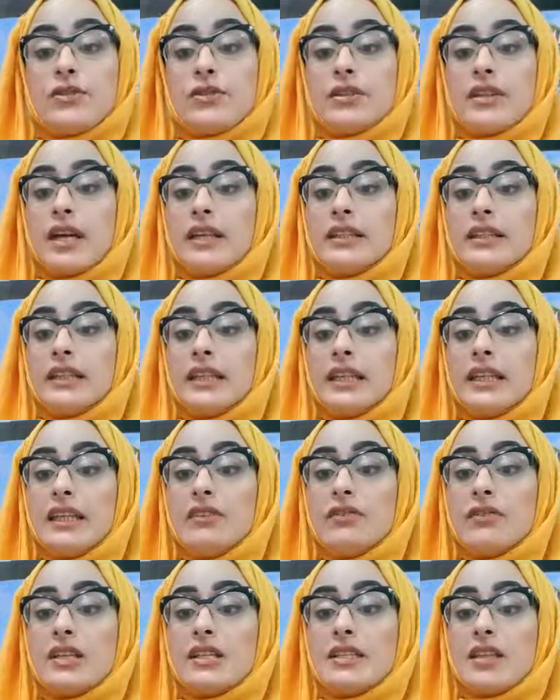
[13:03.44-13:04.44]
to the
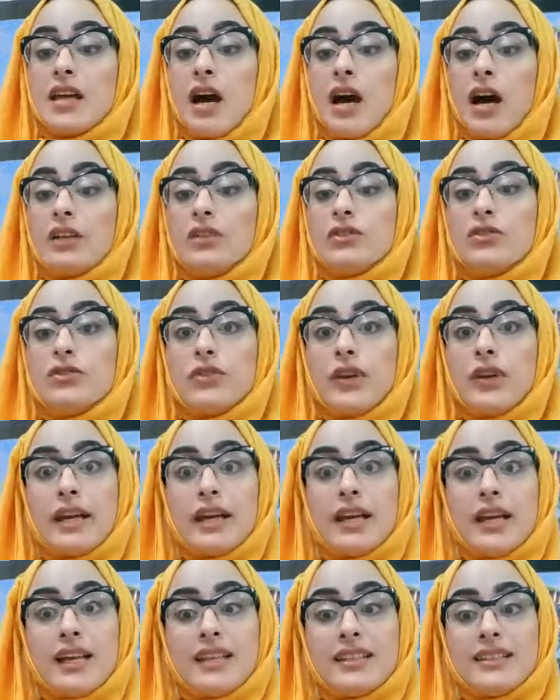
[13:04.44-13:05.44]
nearest
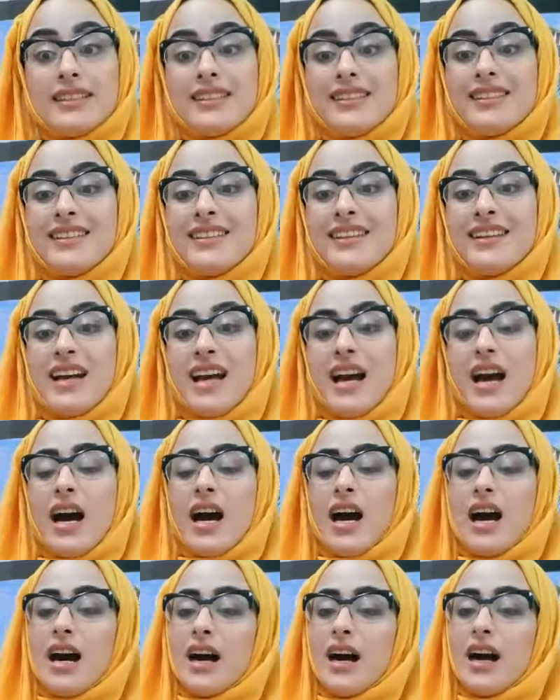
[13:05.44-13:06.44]
100,
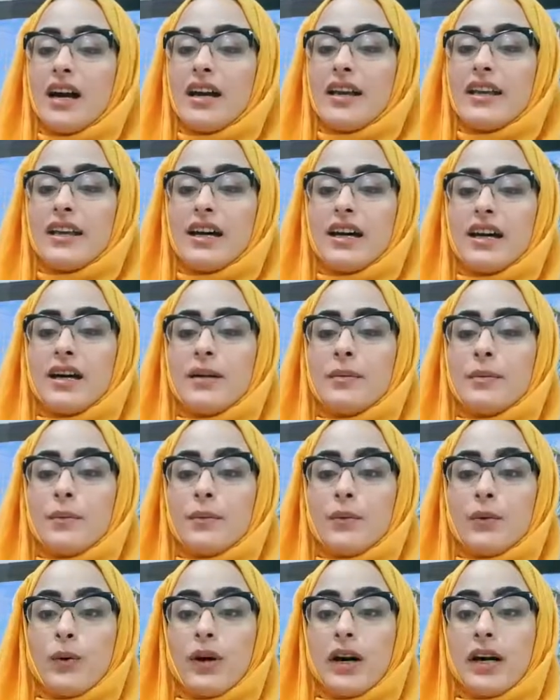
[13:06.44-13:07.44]
I am
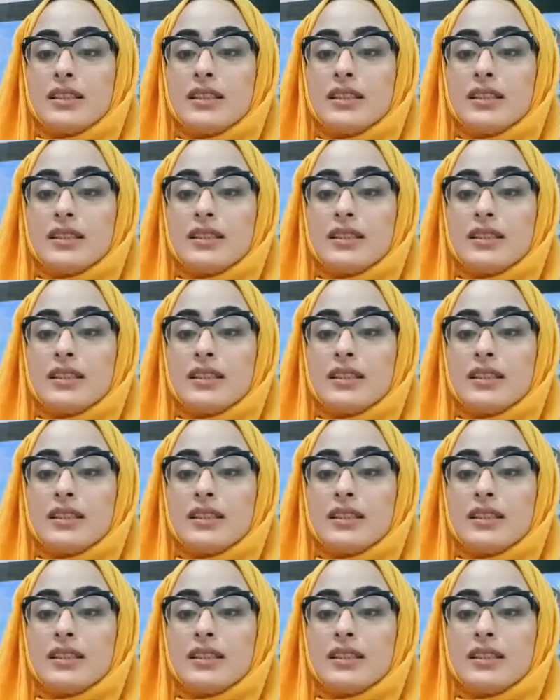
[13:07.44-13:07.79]
what?